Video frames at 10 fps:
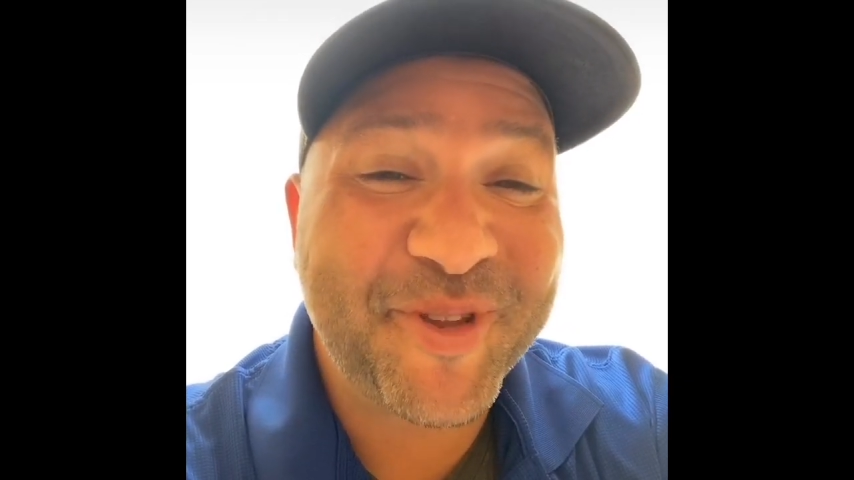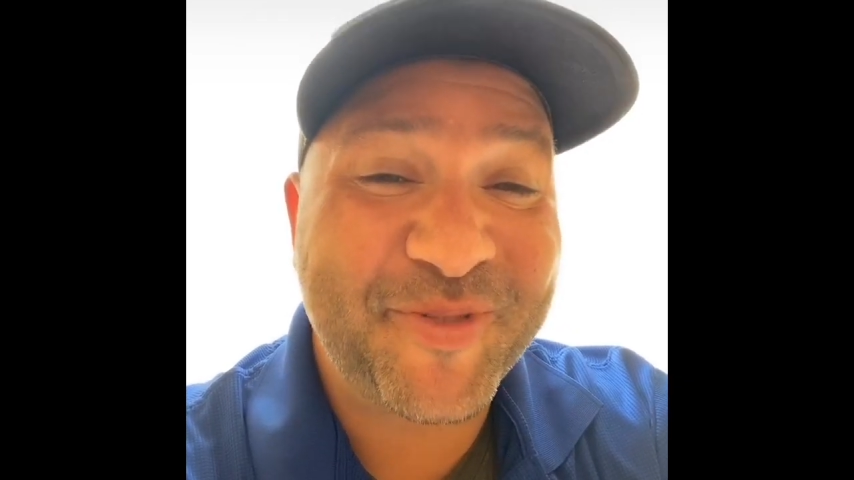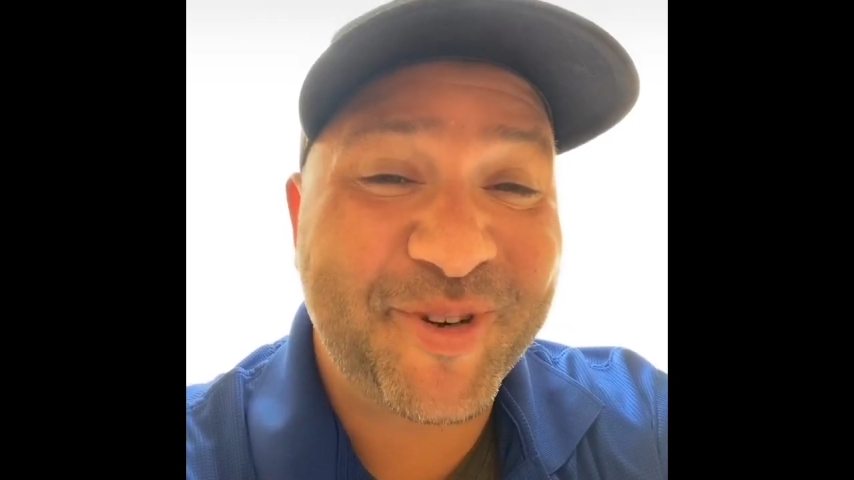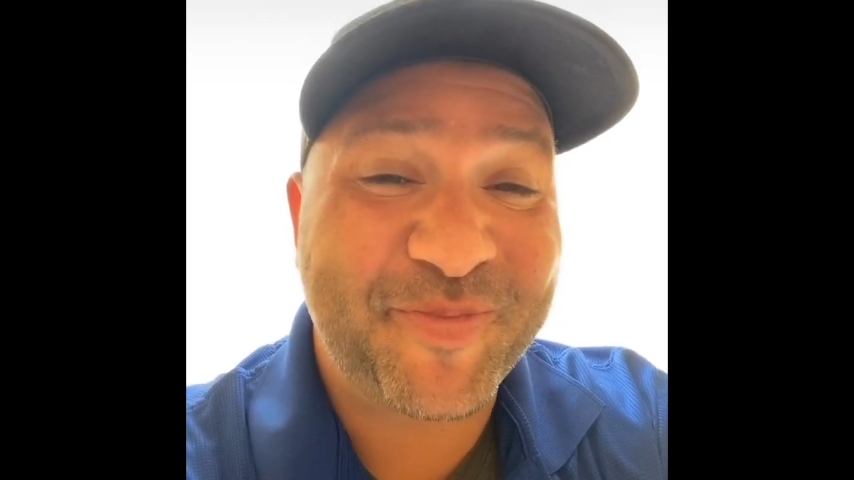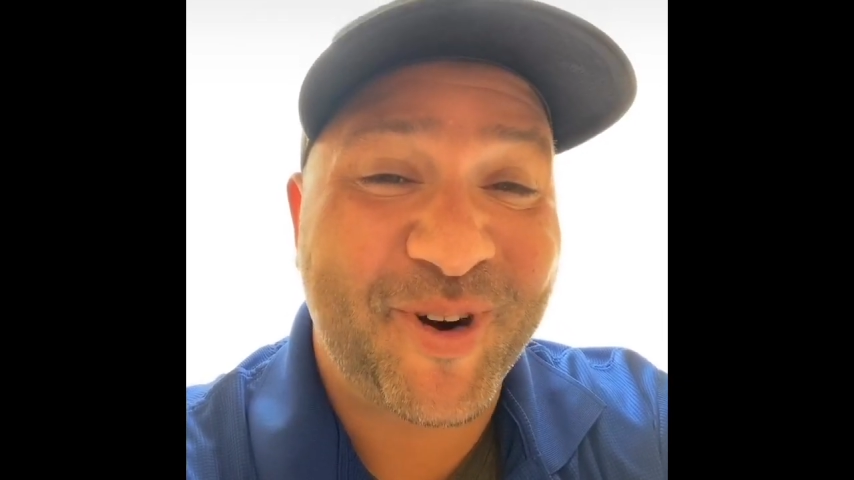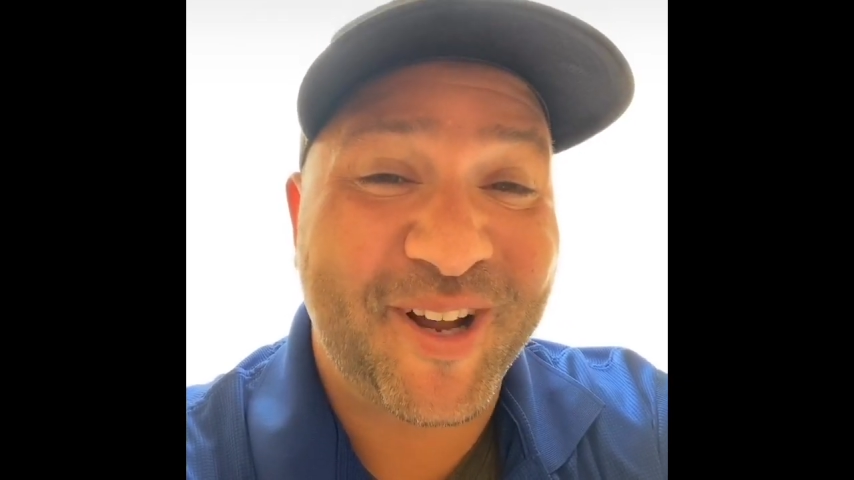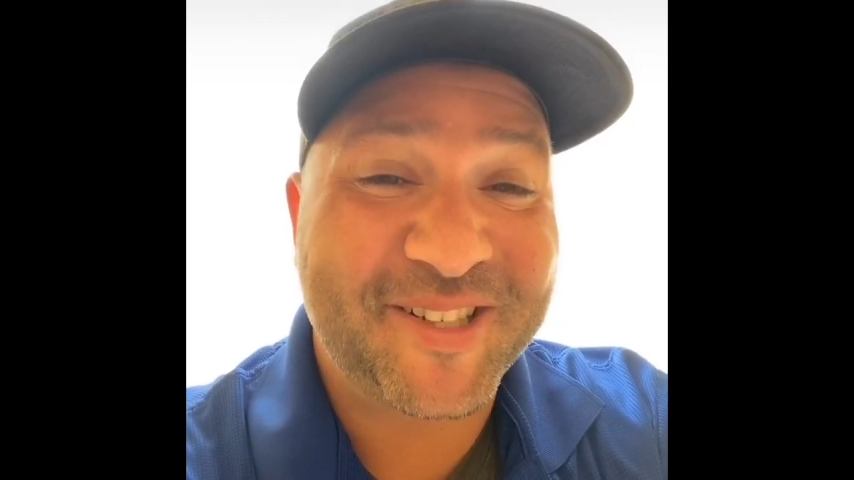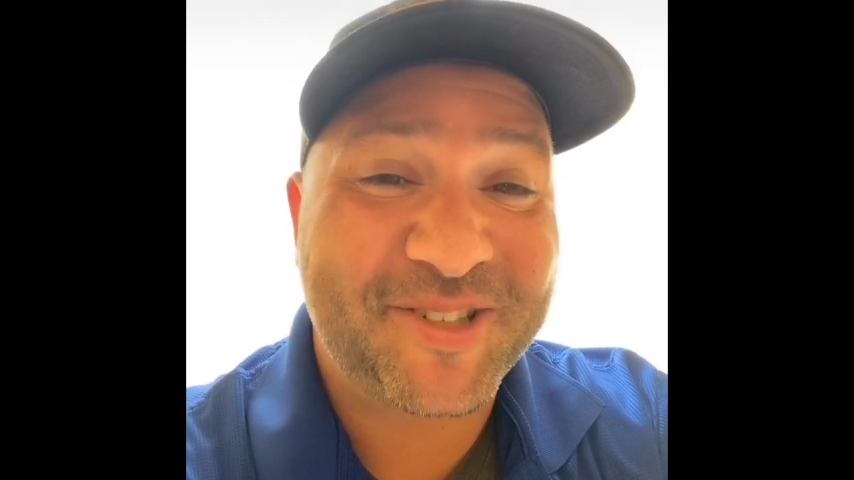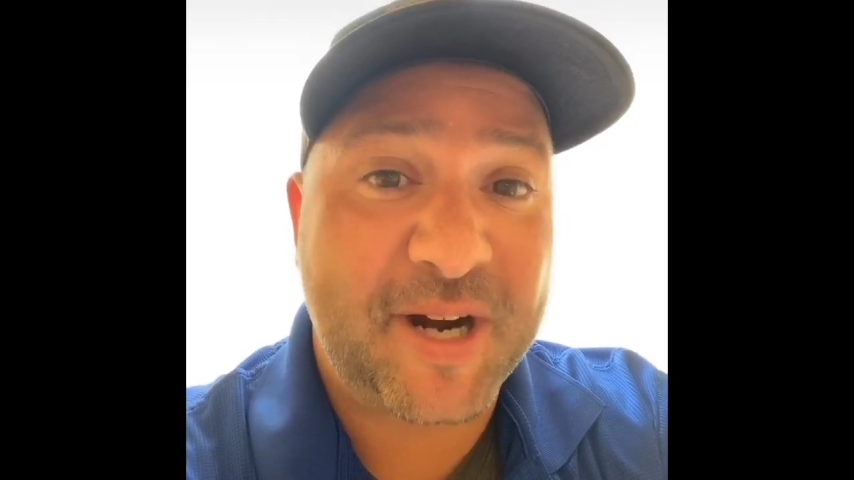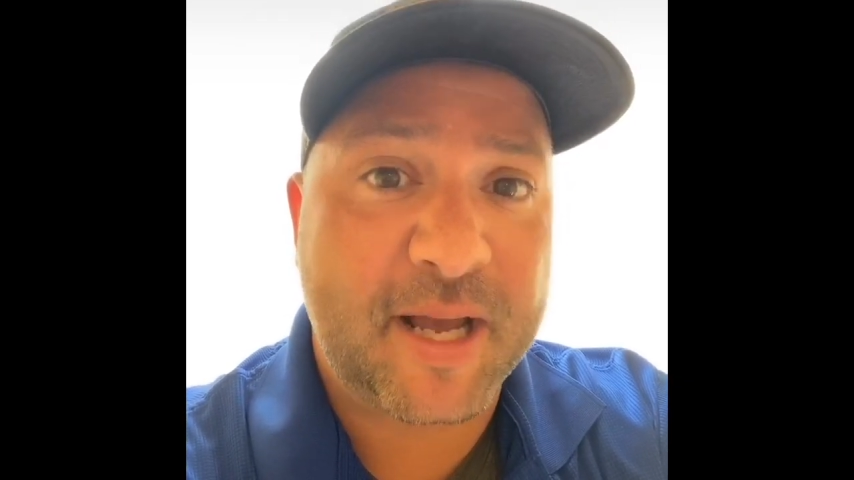of your bra
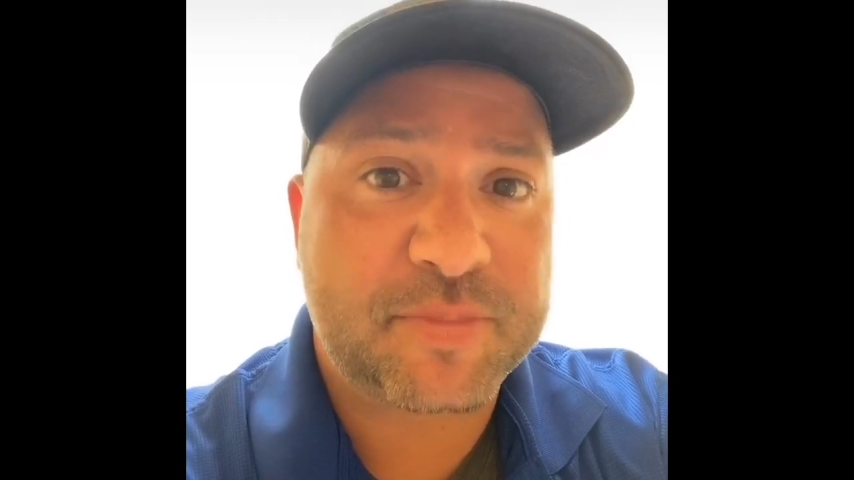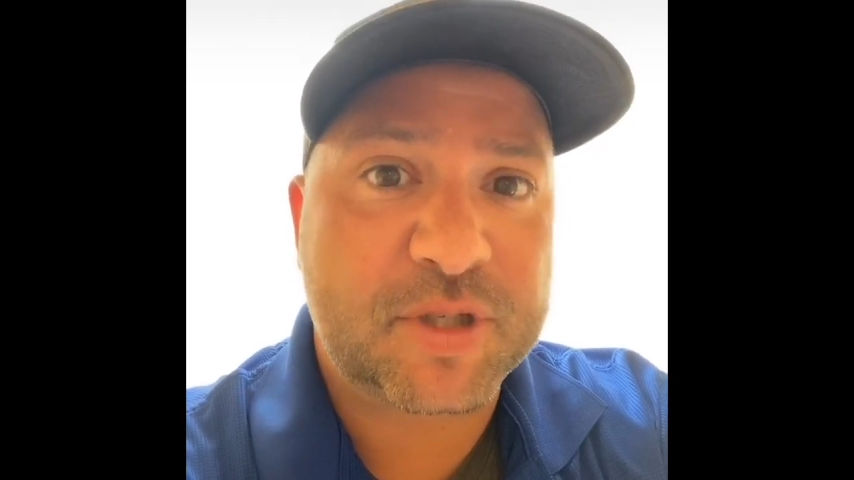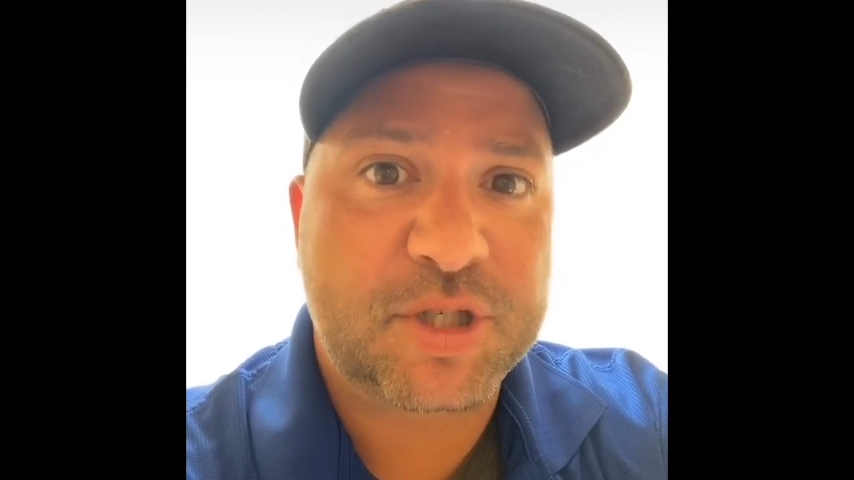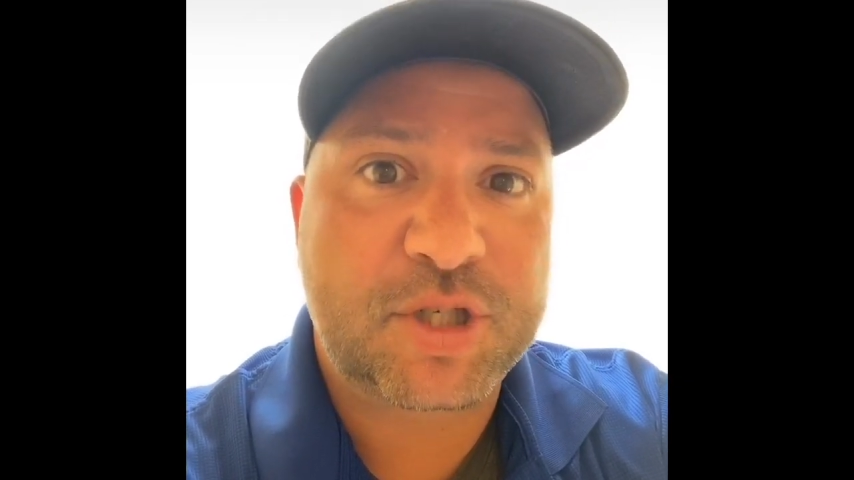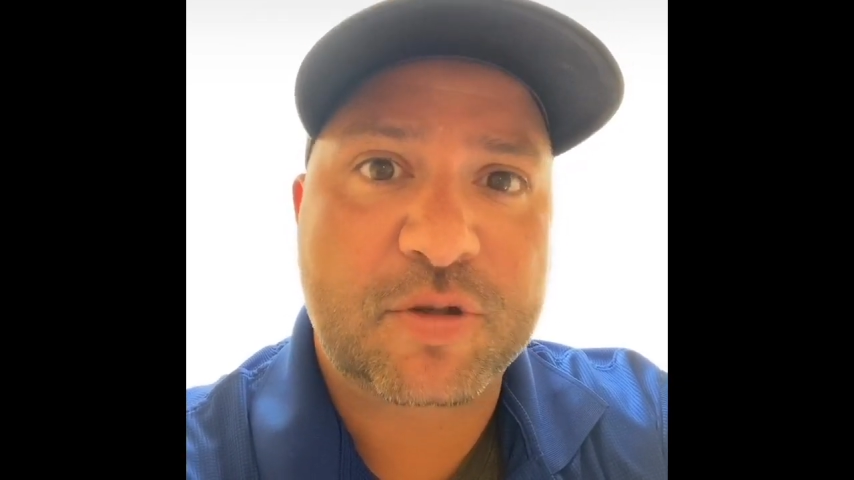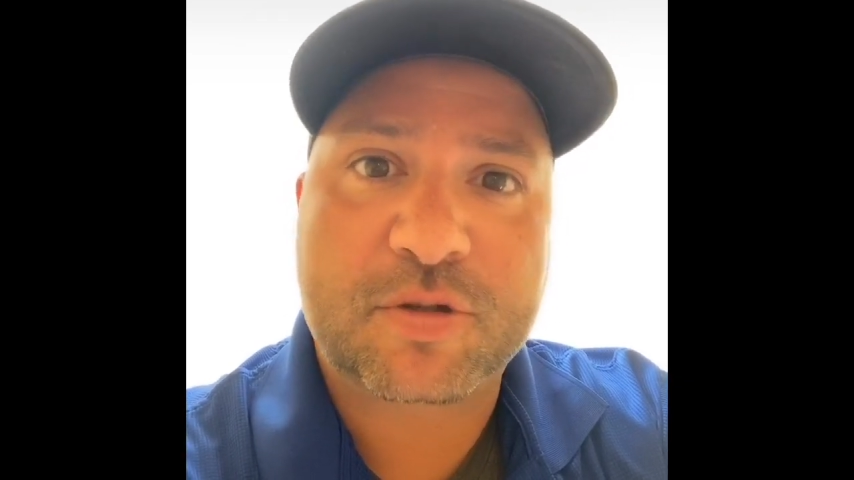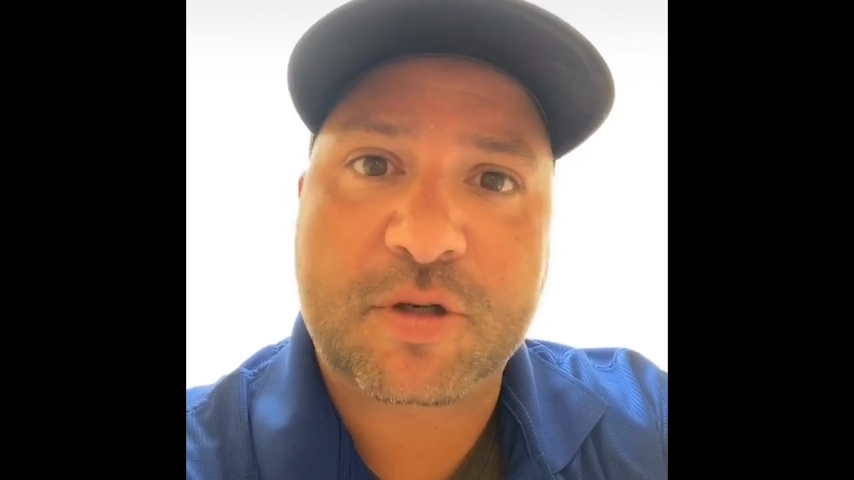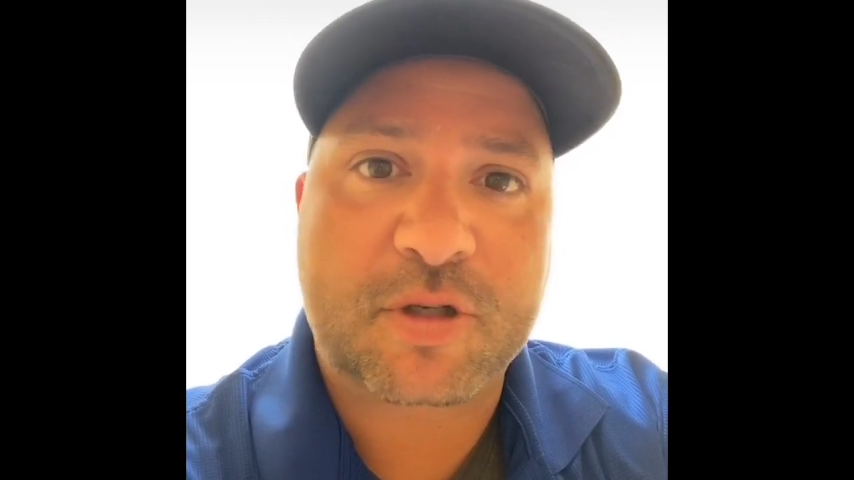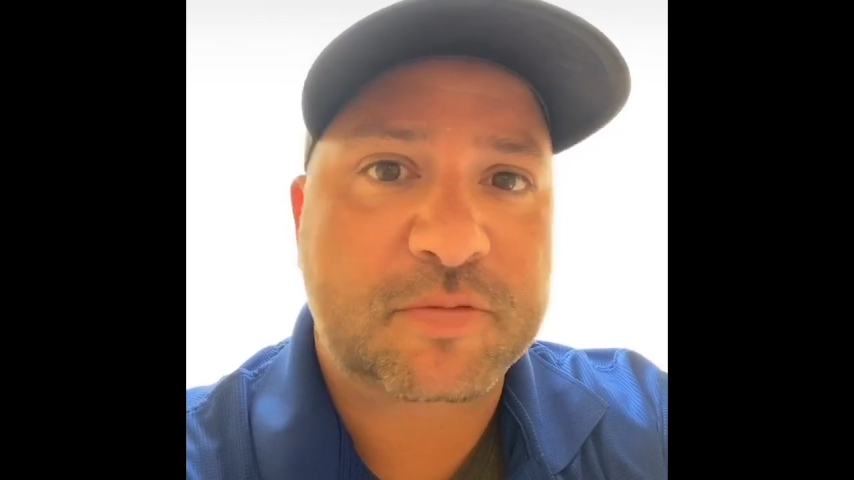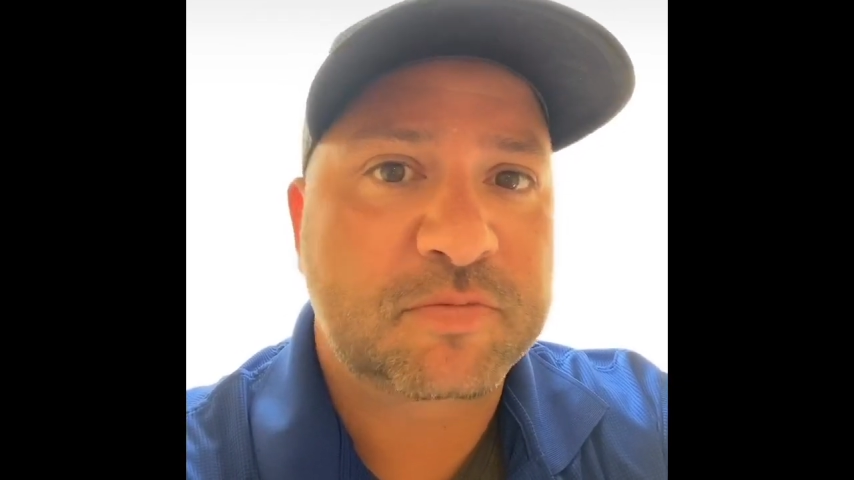straps. And she goes, oh.